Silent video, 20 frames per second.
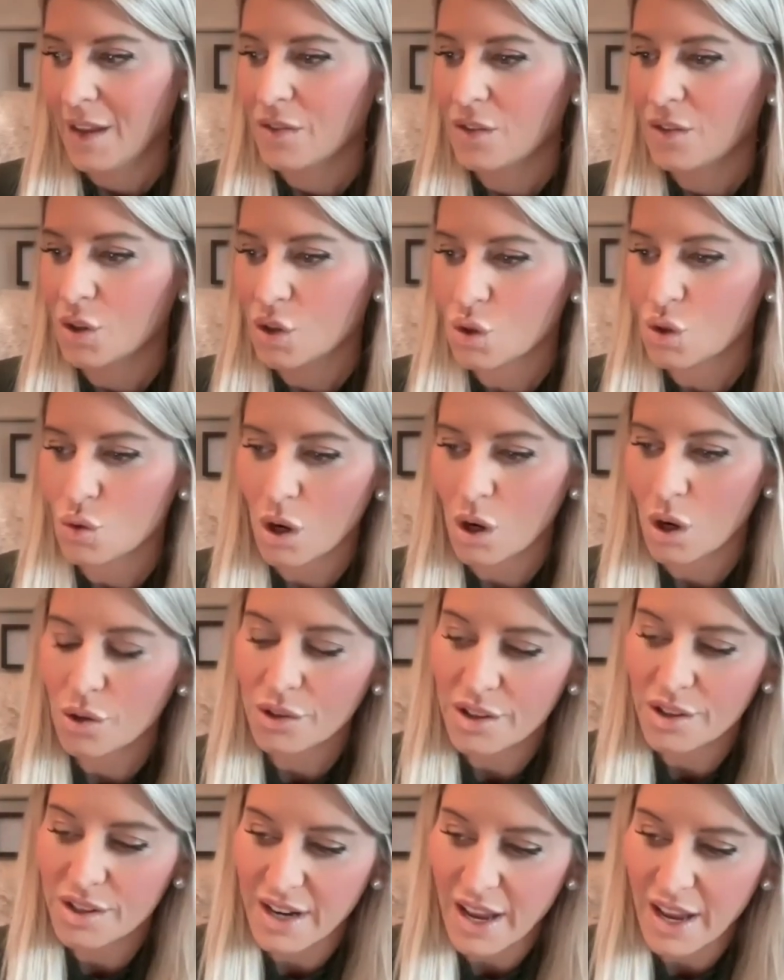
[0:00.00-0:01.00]
The struggle
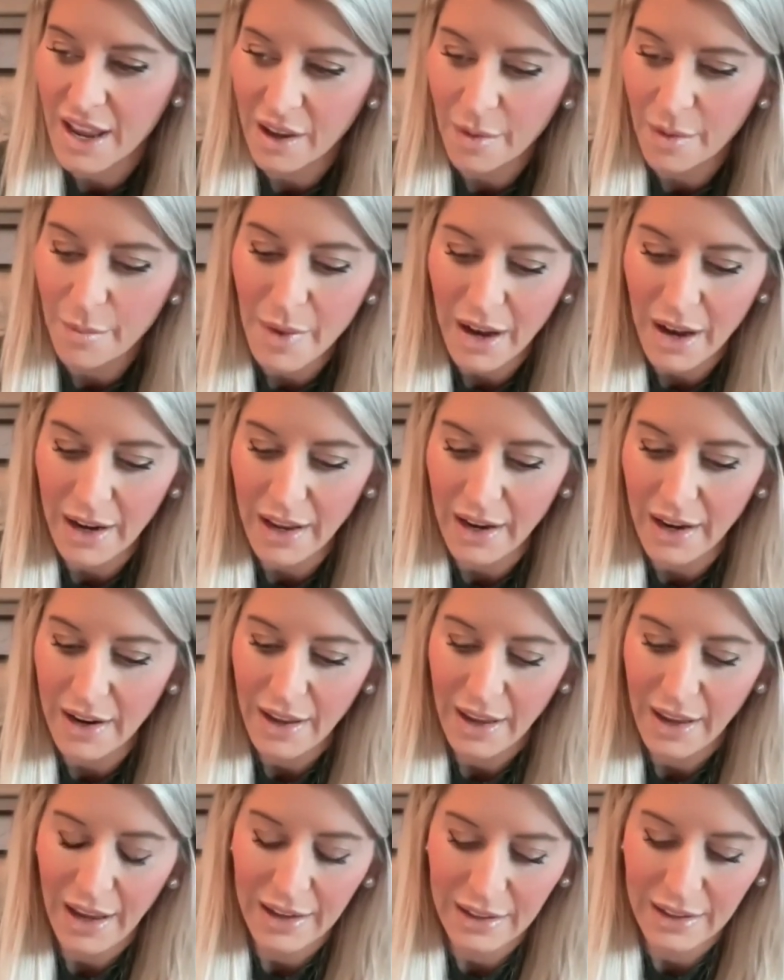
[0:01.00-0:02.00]
to stay committed
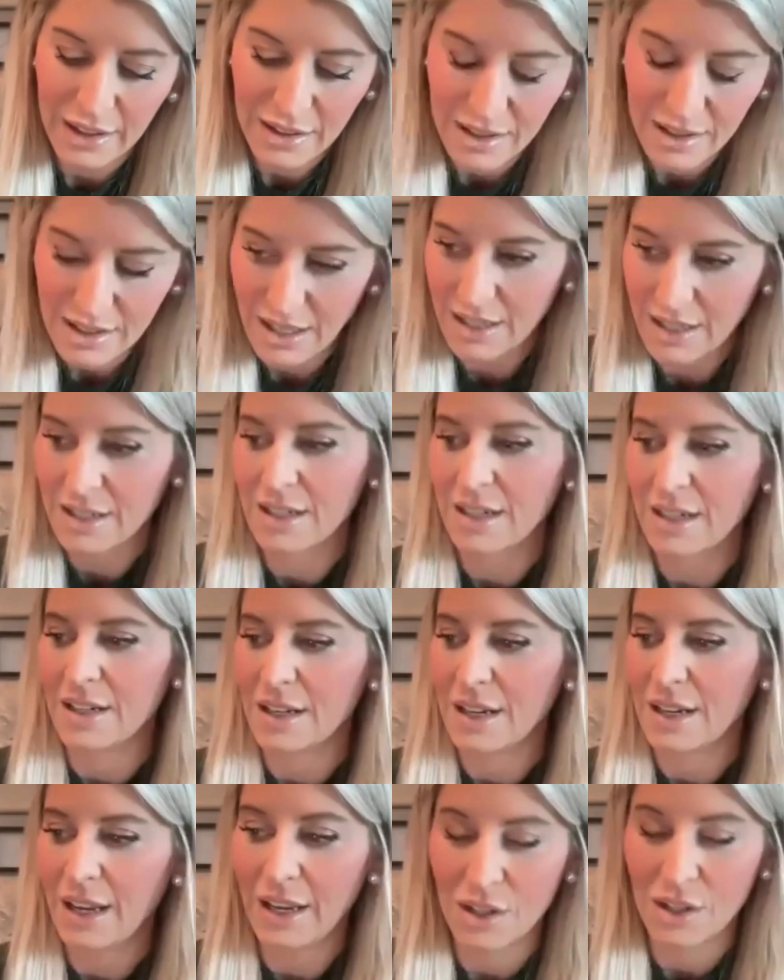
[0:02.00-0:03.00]
and consistent,
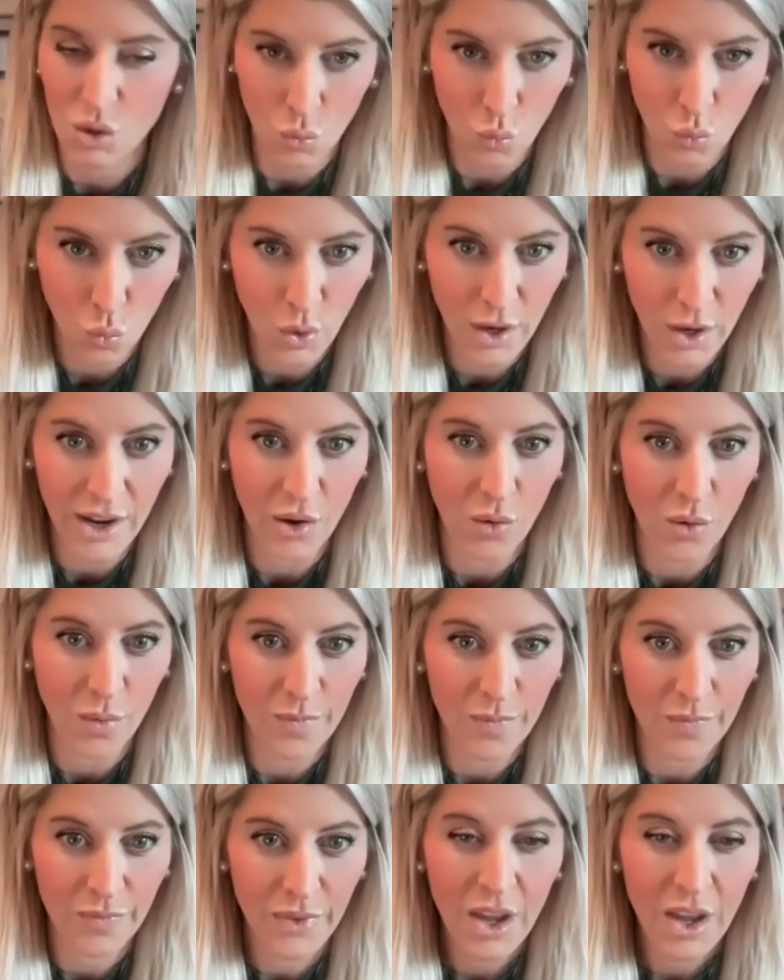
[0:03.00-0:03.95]
it's real.